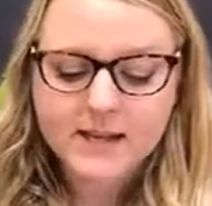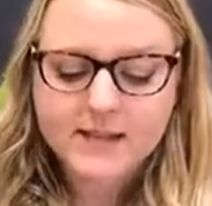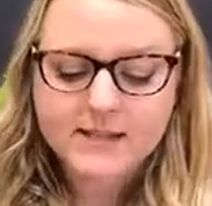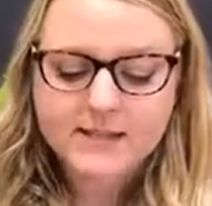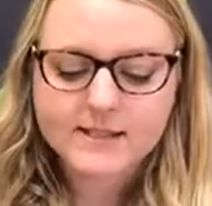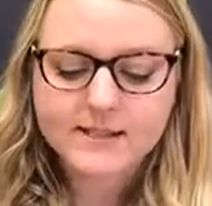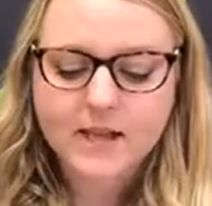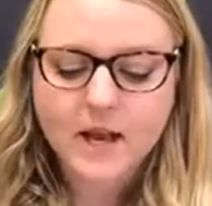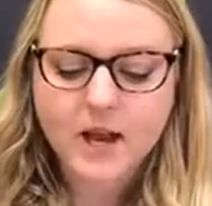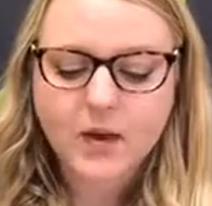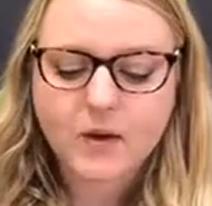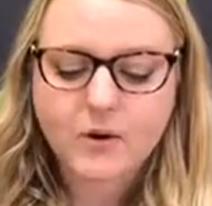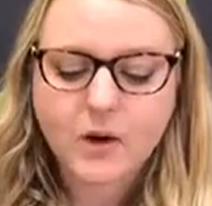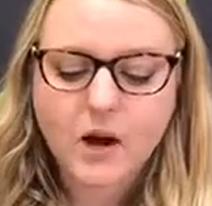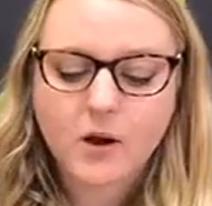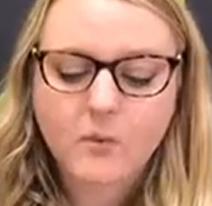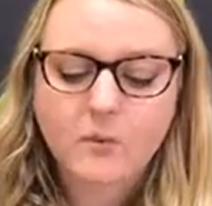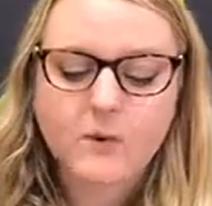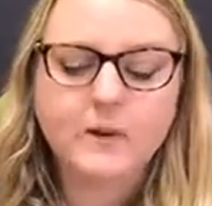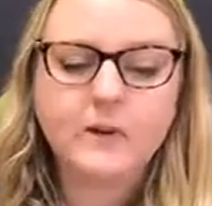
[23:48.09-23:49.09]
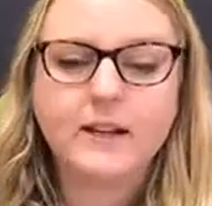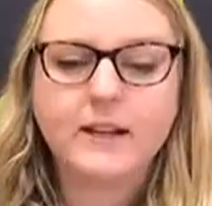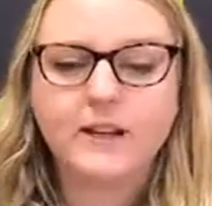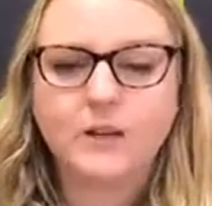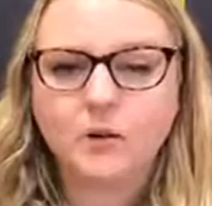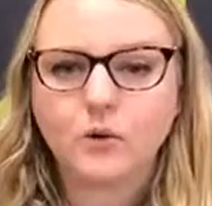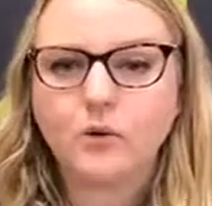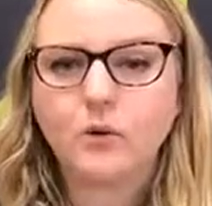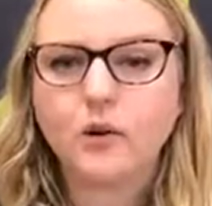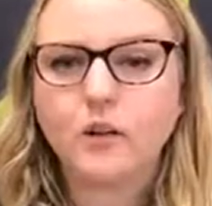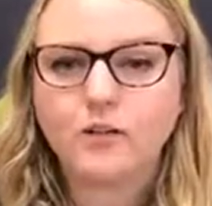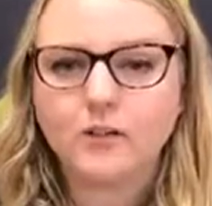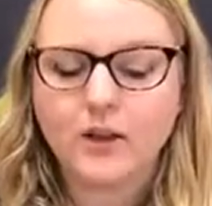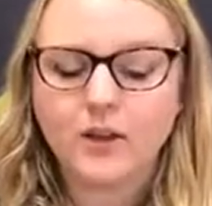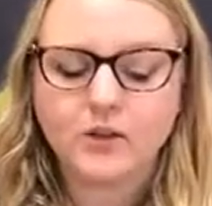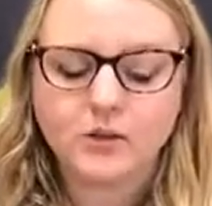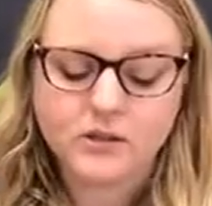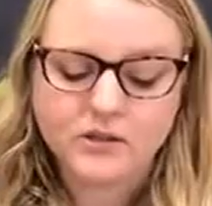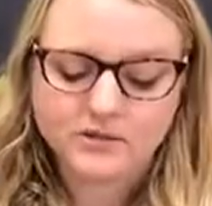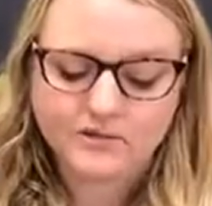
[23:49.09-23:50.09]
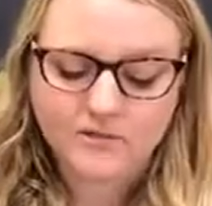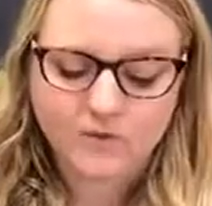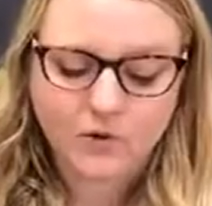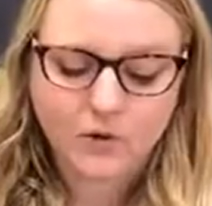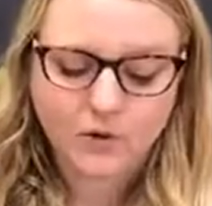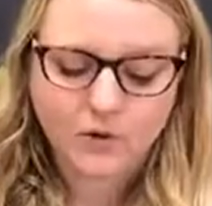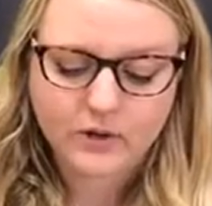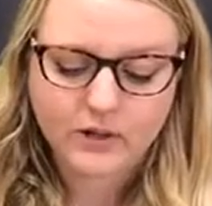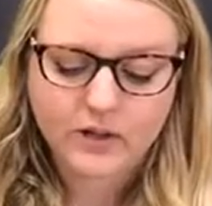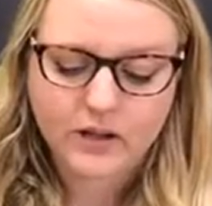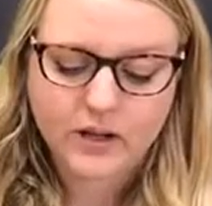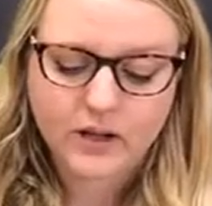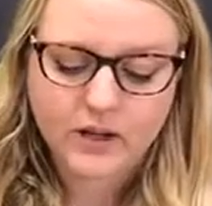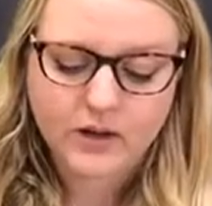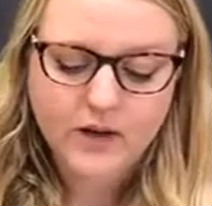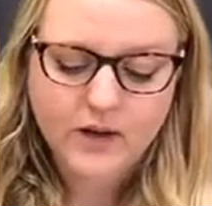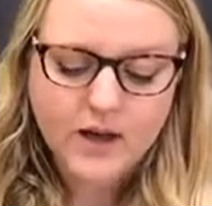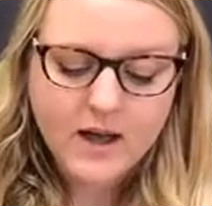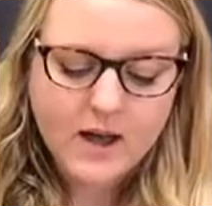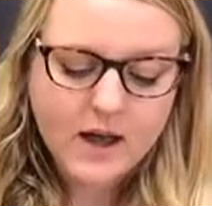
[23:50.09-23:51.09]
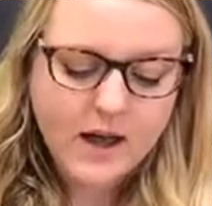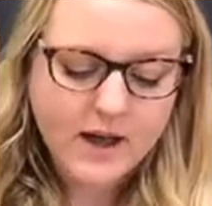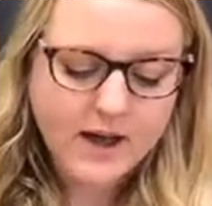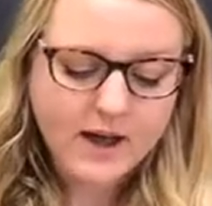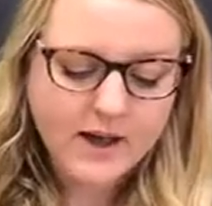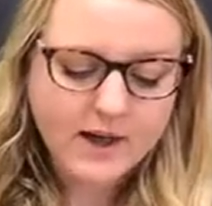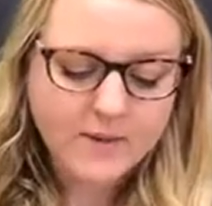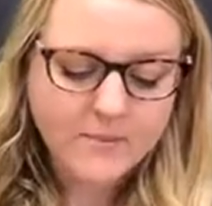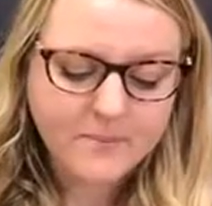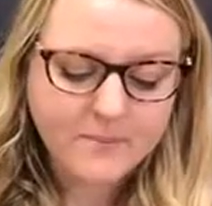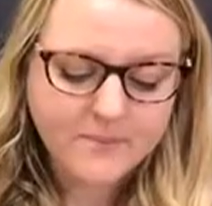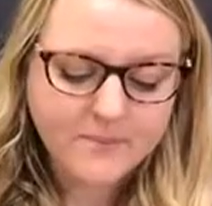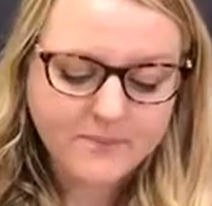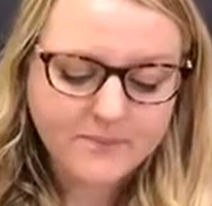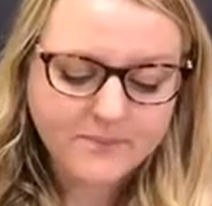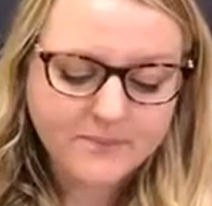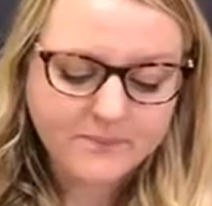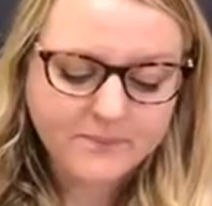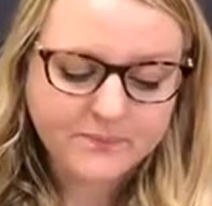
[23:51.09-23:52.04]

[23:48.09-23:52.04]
So I will link all of those for you. And